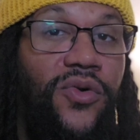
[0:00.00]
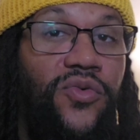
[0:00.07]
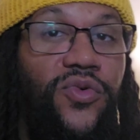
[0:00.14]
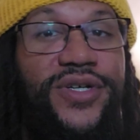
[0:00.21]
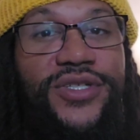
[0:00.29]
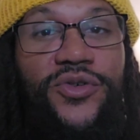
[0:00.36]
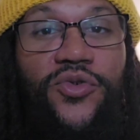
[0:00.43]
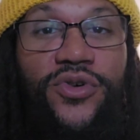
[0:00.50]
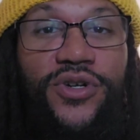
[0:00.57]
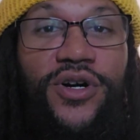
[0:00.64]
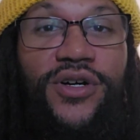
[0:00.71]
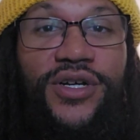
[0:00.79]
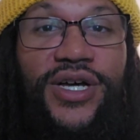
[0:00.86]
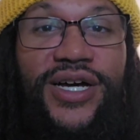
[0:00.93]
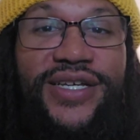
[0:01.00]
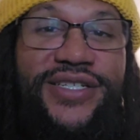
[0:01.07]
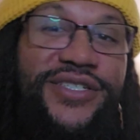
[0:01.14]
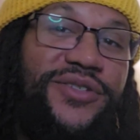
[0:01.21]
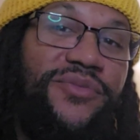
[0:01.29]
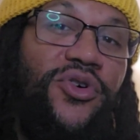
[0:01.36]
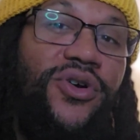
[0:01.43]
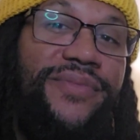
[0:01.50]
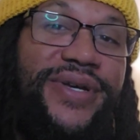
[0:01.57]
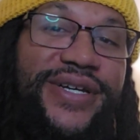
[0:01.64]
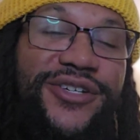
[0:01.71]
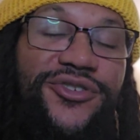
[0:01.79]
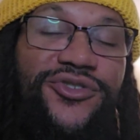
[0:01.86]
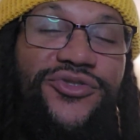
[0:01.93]
What's going on, guys? It's your boy
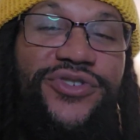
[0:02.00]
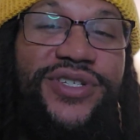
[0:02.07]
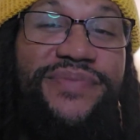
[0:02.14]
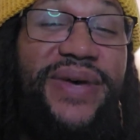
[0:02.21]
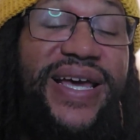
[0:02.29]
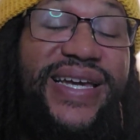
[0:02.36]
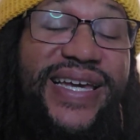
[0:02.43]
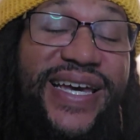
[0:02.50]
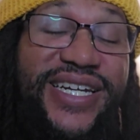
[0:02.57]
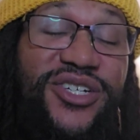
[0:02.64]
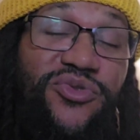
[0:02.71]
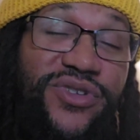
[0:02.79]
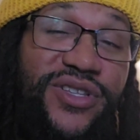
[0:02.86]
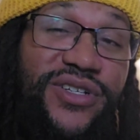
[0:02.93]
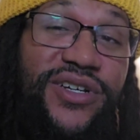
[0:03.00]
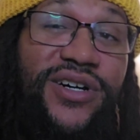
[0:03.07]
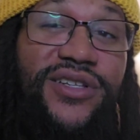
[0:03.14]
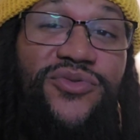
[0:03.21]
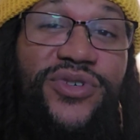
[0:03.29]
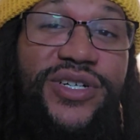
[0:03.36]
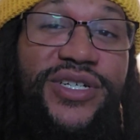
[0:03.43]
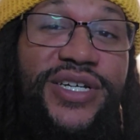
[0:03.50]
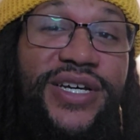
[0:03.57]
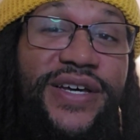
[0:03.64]
Big Hero Chris back at you with another one.